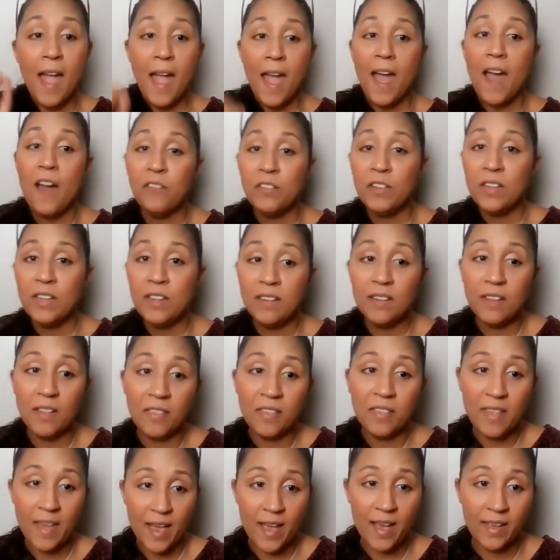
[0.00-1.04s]
Having
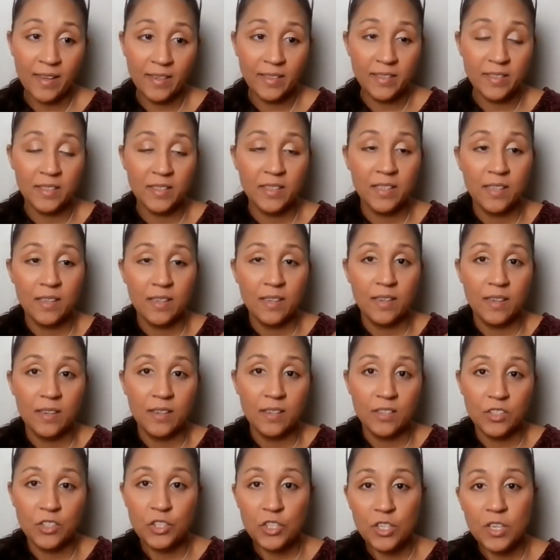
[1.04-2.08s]
that
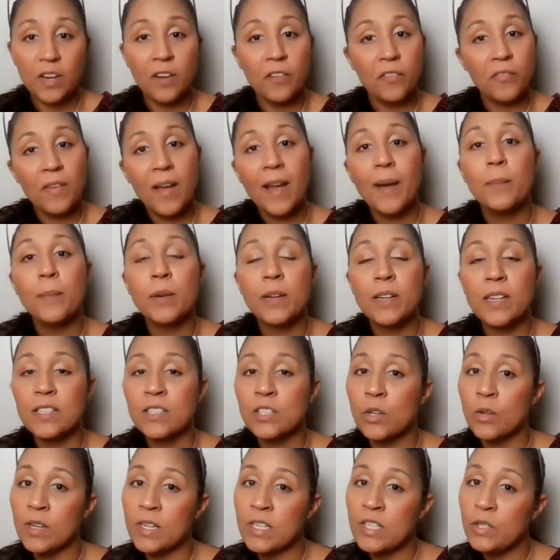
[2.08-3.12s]
sheer fabric
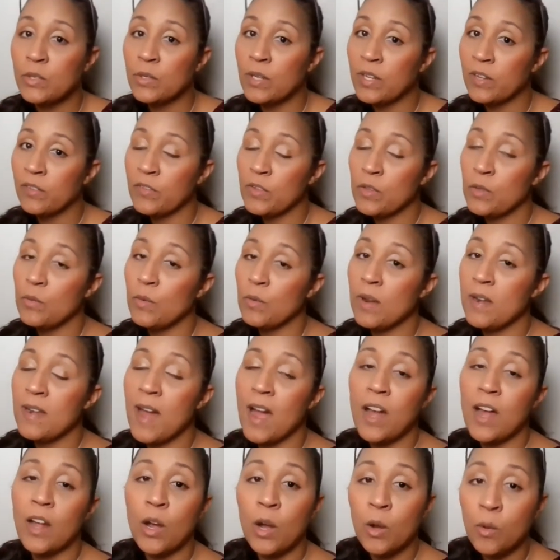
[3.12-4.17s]
is going to give you
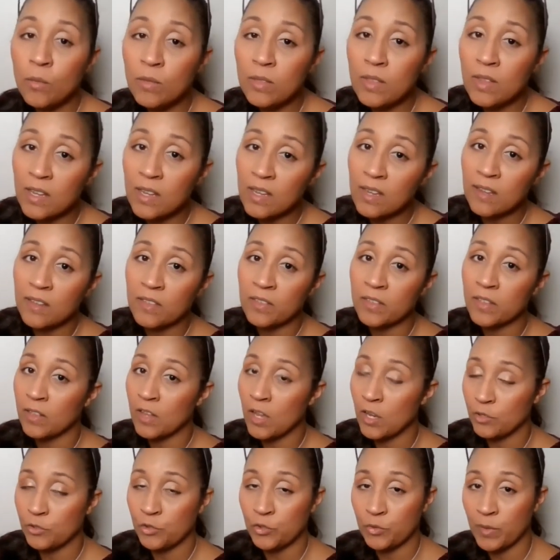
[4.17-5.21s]
not only the
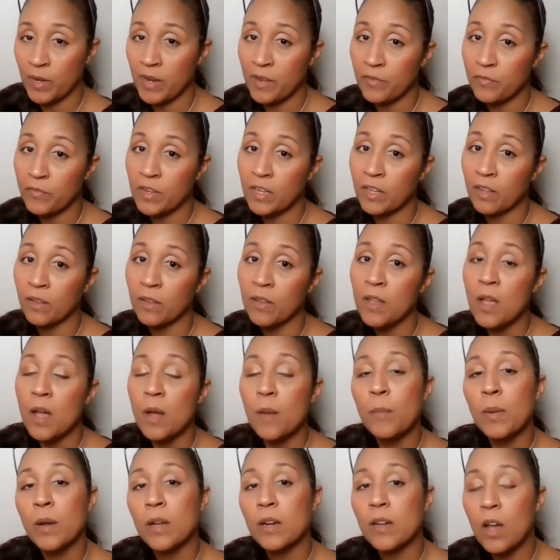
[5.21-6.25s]
lingerie feel,
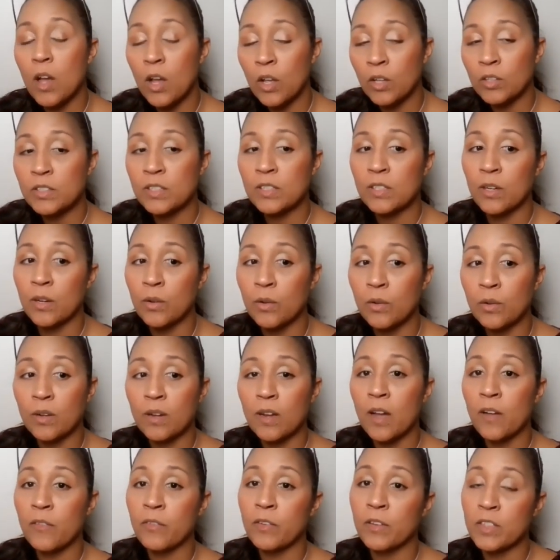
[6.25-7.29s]
but also
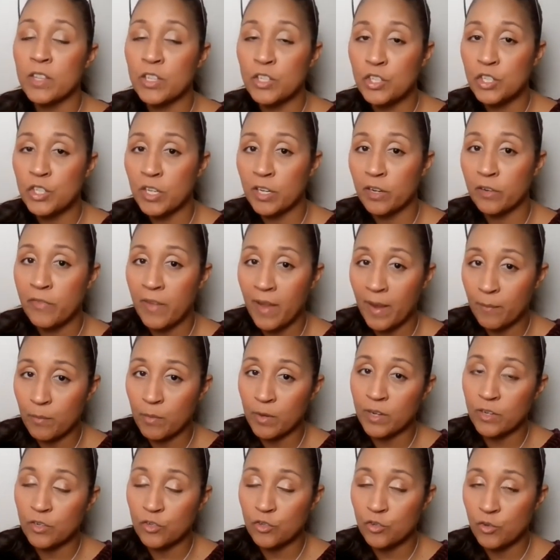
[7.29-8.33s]
cover the sheer
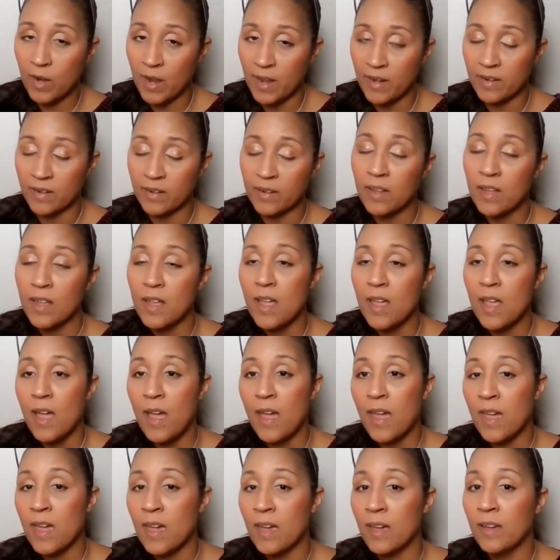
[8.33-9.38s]
fabric trend.
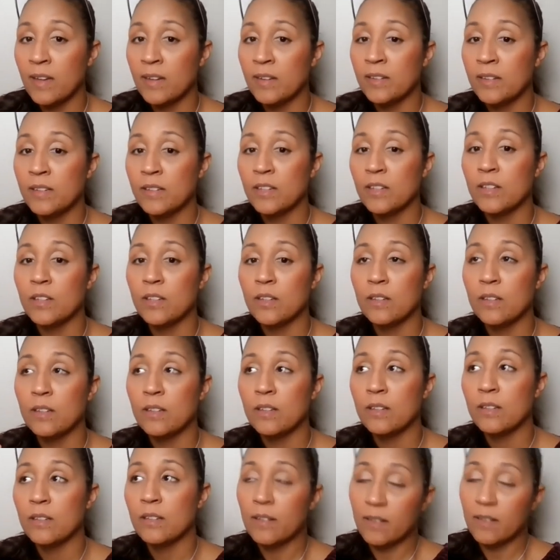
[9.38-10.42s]
And
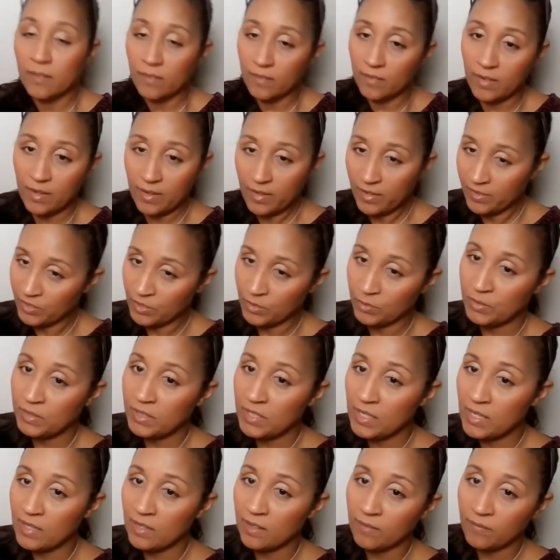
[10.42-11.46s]
as you
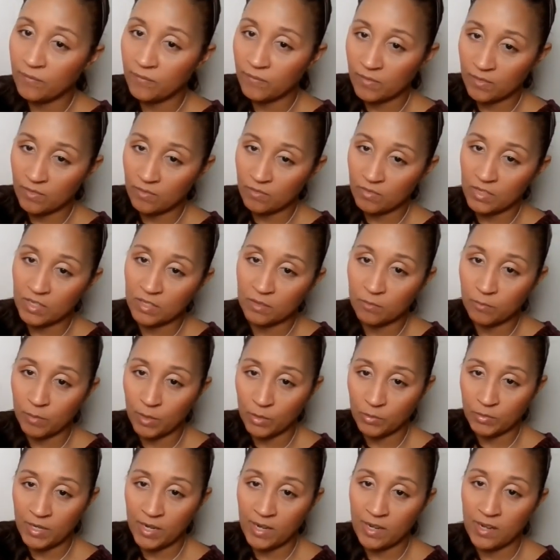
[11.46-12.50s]
see, these
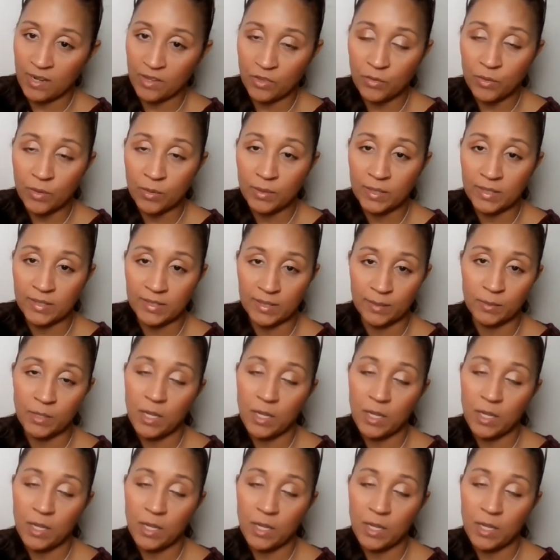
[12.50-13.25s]
rotating through as I'm